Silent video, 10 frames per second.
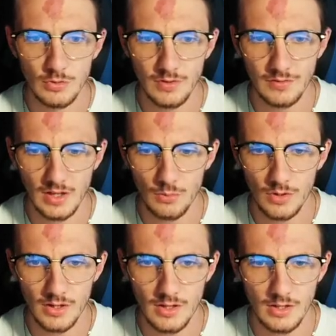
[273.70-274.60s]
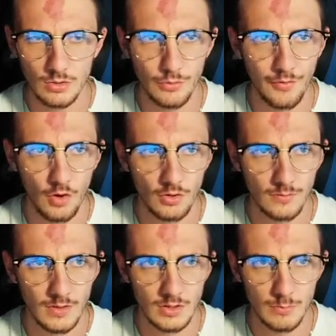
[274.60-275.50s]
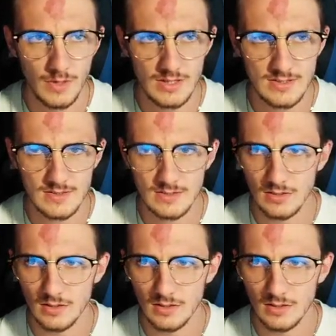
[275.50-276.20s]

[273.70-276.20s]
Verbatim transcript: five K, we're in the fog, in the mist.